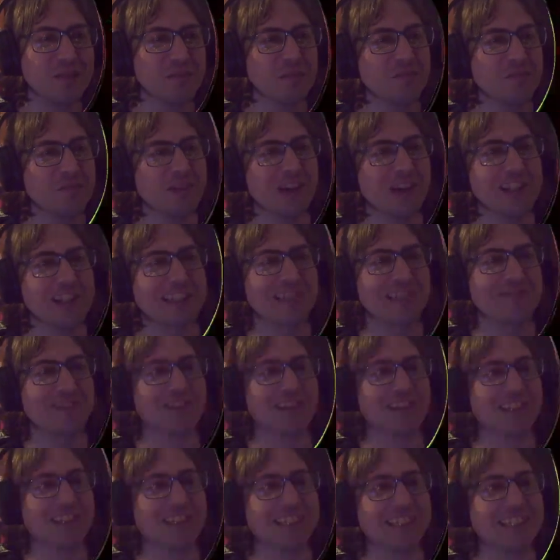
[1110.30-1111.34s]
I just
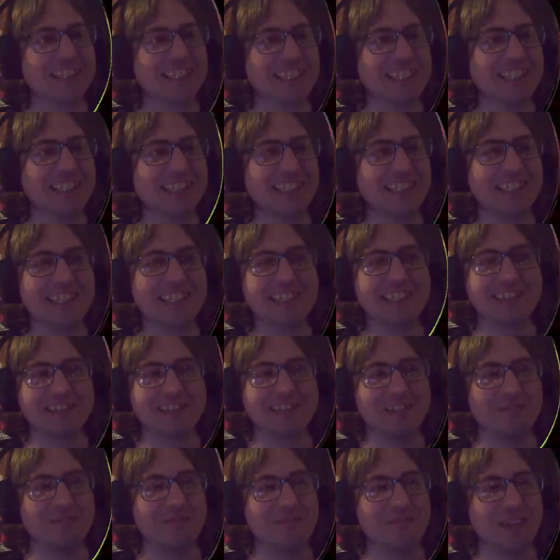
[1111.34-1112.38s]
wanted to sit in this
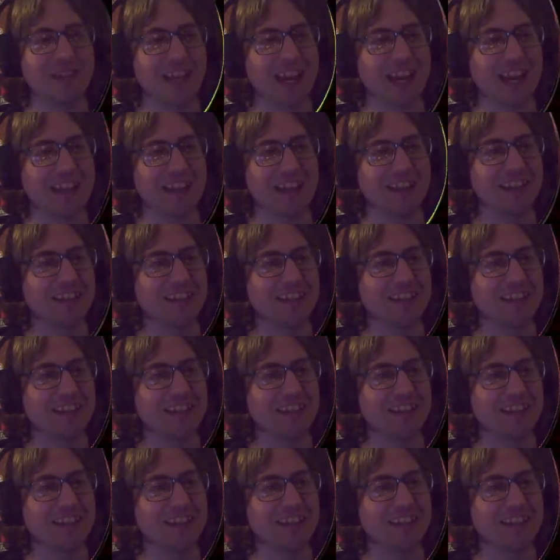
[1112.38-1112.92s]
room again.